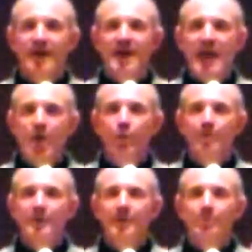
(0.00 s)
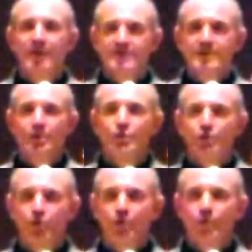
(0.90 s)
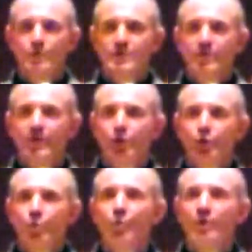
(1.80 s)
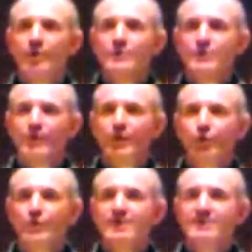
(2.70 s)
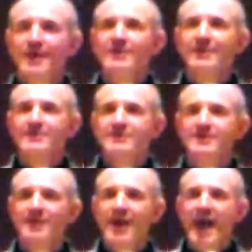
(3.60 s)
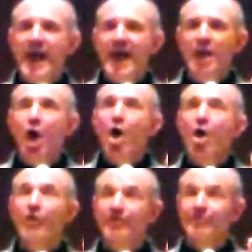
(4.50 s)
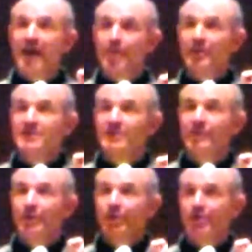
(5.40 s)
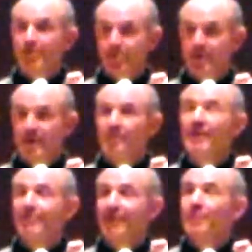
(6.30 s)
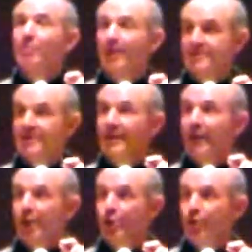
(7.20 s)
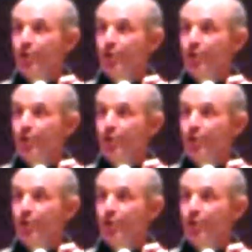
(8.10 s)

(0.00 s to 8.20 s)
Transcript: and I will be a blessing to you so that you so that your descendants and all the families of the earth may find blessing in